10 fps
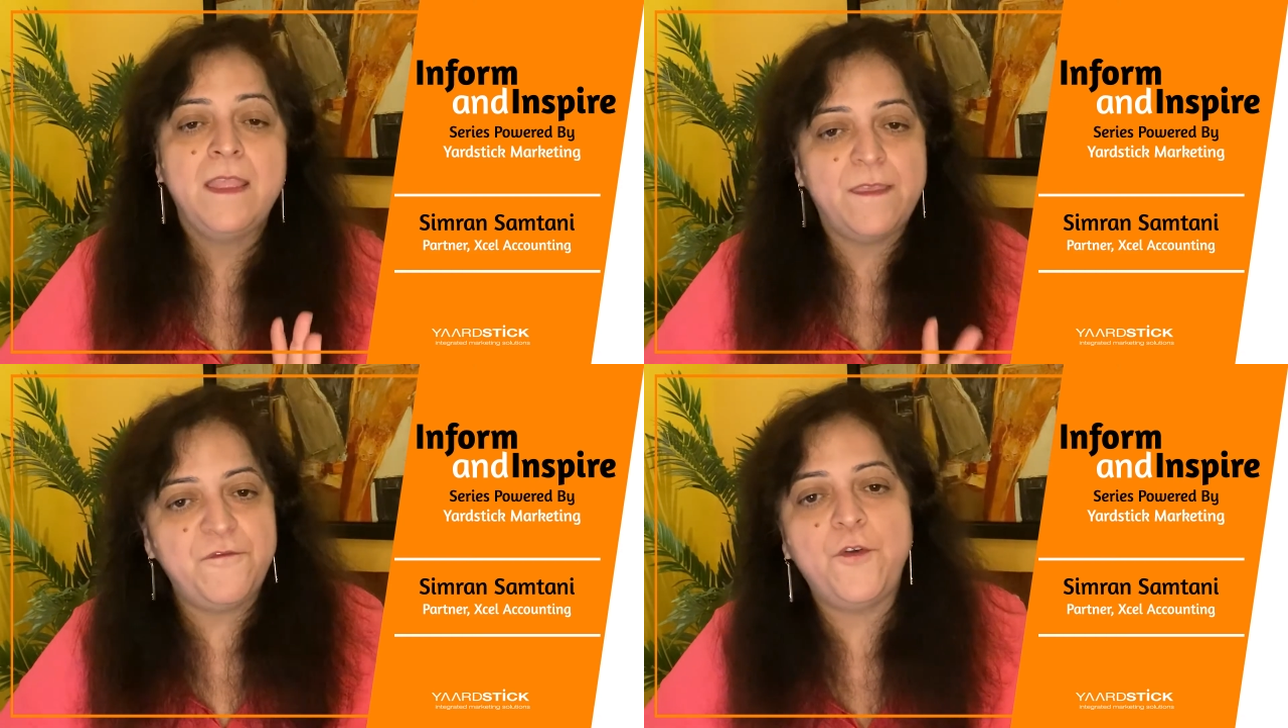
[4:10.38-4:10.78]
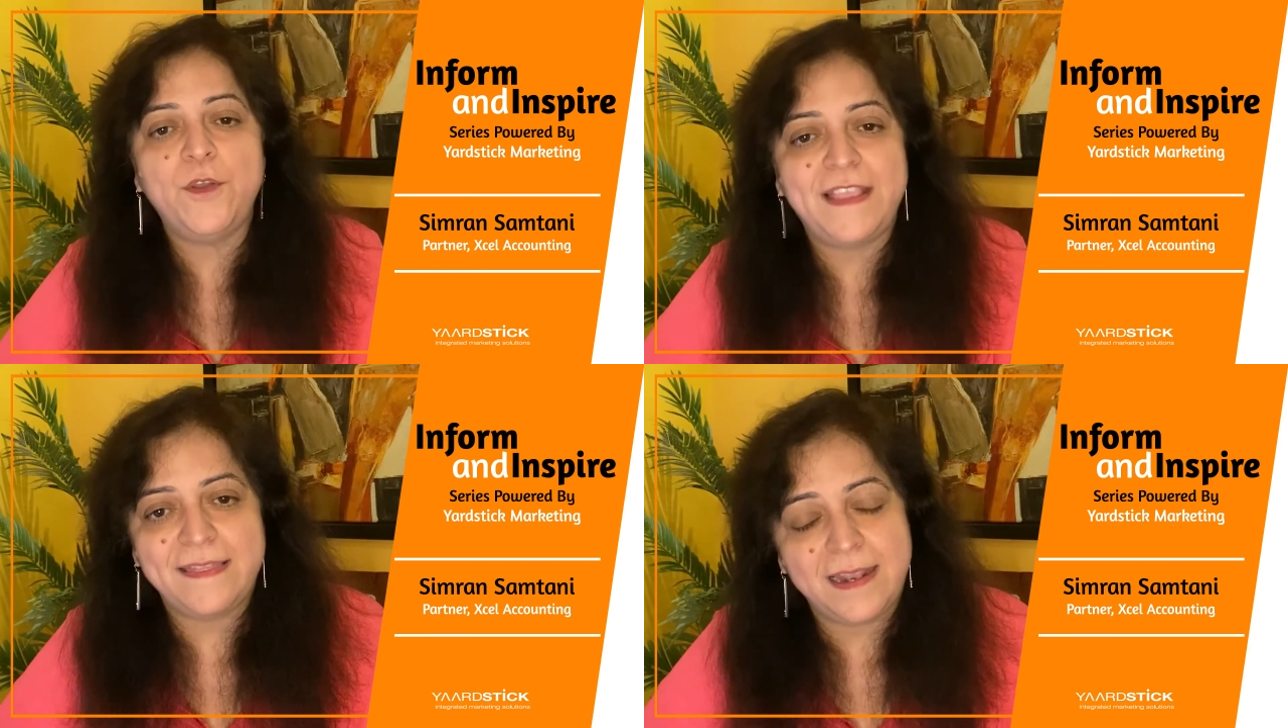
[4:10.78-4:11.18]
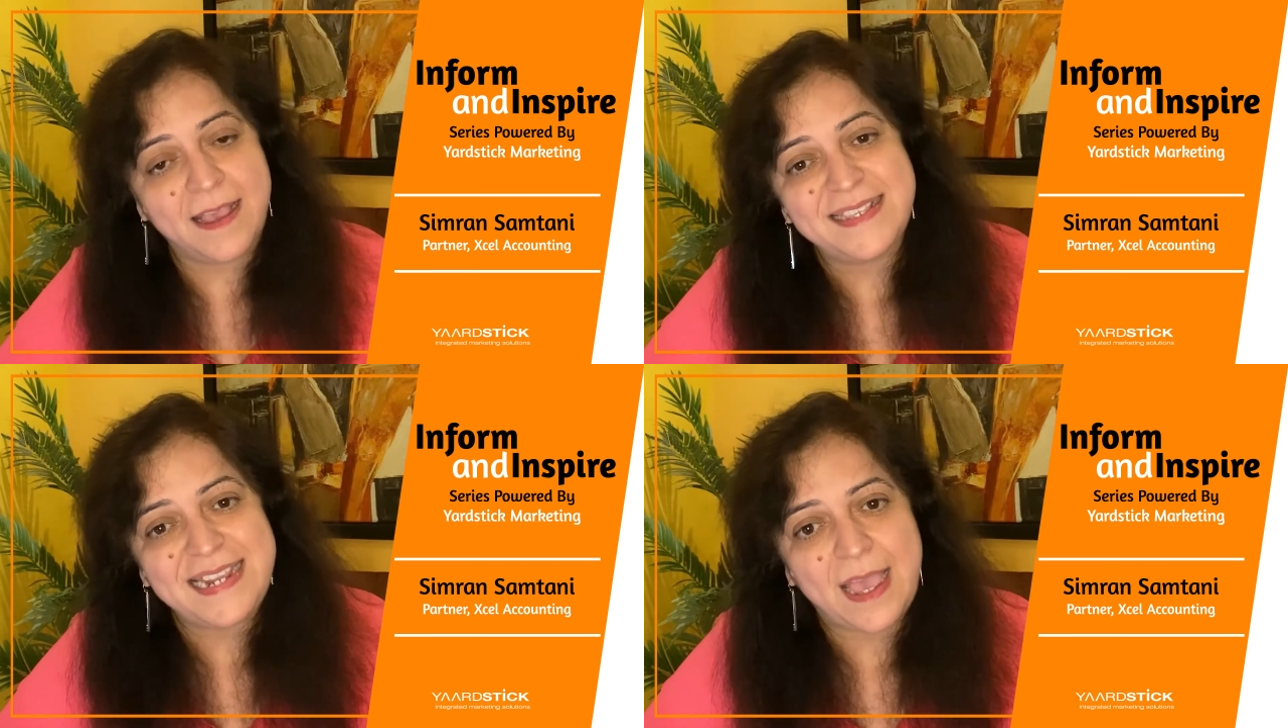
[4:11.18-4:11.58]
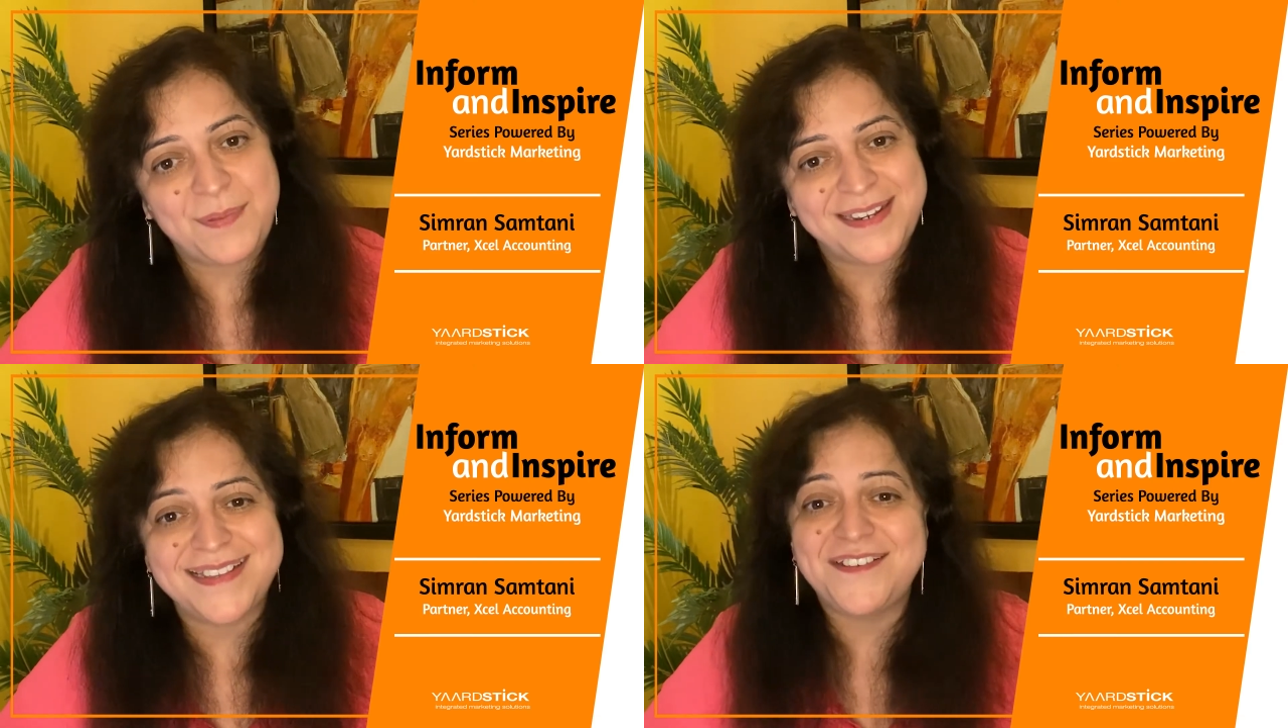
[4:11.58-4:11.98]
The fourth and the last
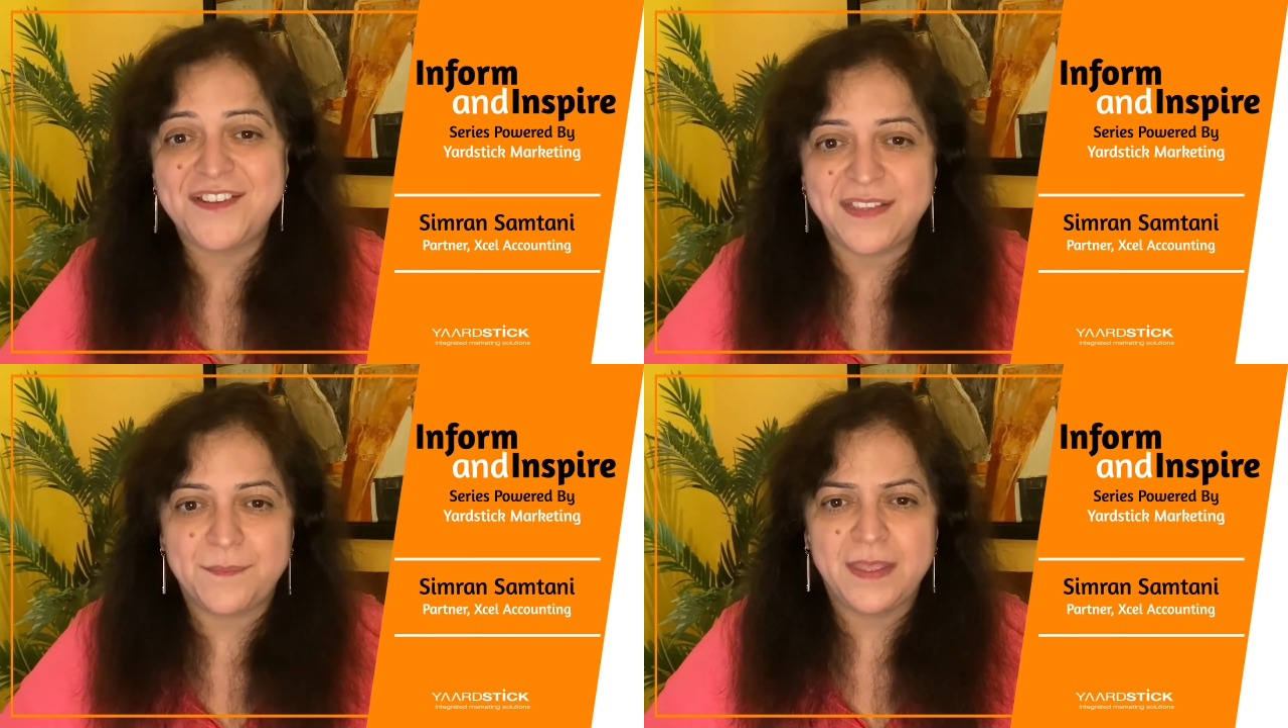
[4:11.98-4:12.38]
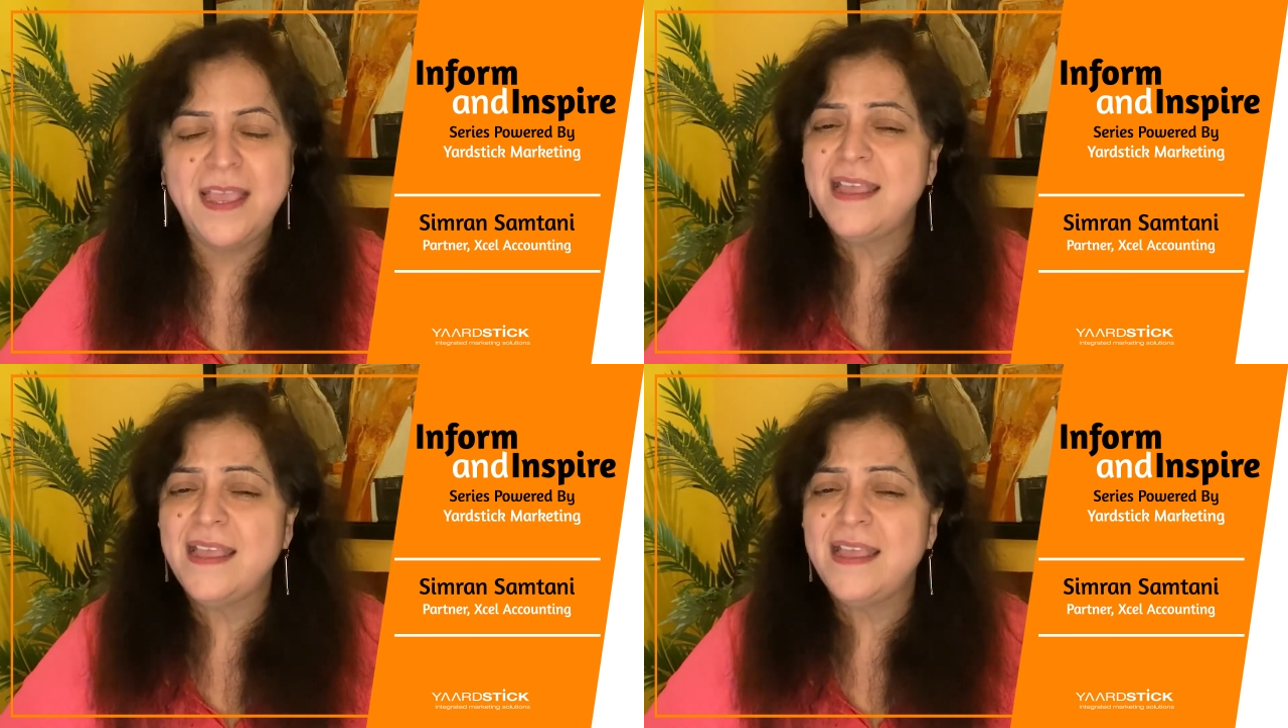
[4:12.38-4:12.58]
habit is rhythm.